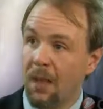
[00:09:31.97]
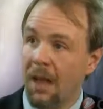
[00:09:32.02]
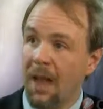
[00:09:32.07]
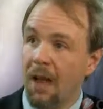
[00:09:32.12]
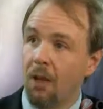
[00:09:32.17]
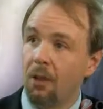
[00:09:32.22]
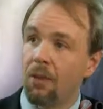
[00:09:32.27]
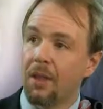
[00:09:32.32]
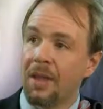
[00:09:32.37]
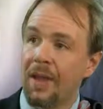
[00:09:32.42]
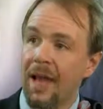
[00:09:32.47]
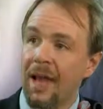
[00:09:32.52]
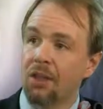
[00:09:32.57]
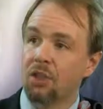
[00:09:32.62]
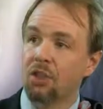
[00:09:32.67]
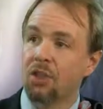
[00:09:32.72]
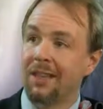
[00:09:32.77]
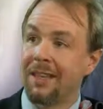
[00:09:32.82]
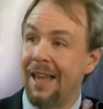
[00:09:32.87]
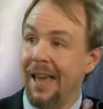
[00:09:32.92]
how they
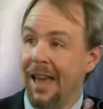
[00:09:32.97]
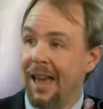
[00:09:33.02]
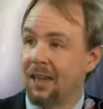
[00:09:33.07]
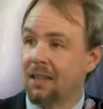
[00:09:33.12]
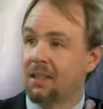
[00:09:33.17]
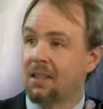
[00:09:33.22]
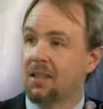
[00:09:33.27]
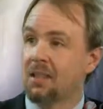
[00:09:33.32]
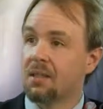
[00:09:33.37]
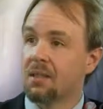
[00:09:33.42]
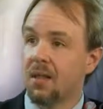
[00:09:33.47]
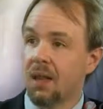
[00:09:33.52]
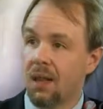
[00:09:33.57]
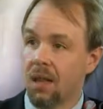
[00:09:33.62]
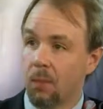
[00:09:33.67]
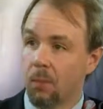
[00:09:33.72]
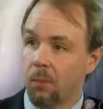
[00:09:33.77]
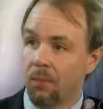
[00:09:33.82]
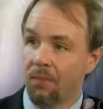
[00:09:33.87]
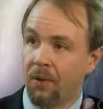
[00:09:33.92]
actually access the
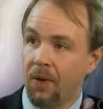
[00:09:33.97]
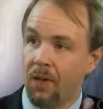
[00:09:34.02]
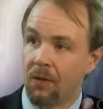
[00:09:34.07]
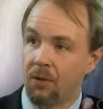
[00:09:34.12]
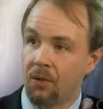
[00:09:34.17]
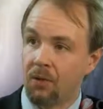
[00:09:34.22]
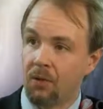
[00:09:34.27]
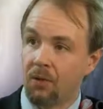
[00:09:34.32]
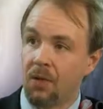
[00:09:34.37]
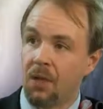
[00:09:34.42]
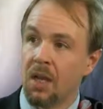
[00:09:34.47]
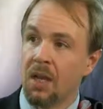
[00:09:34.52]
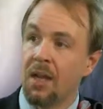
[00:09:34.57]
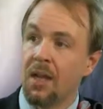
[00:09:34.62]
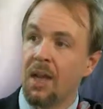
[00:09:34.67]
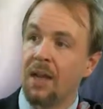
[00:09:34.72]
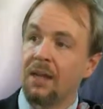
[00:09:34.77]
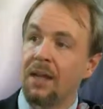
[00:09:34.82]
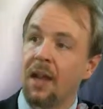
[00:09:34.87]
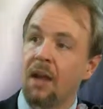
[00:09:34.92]
hypervisors
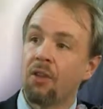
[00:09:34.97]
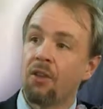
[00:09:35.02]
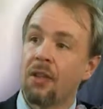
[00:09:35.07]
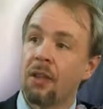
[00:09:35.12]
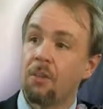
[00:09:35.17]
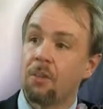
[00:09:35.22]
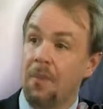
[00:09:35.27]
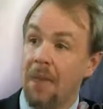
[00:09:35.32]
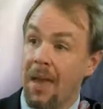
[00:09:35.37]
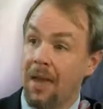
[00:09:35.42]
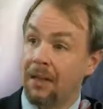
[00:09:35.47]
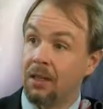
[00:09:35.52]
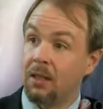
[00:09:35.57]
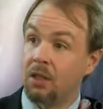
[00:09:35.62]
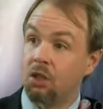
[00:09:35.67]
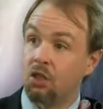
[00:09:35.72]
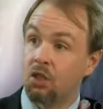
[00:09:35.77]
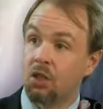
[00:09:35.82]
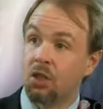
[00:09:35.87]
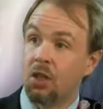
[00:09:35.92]
and how they
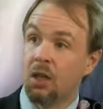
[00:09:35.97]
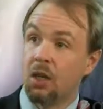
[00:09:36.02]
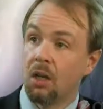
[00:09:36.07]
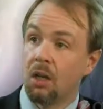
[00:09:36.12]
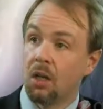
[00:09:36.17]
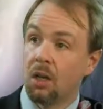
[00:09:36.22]
manage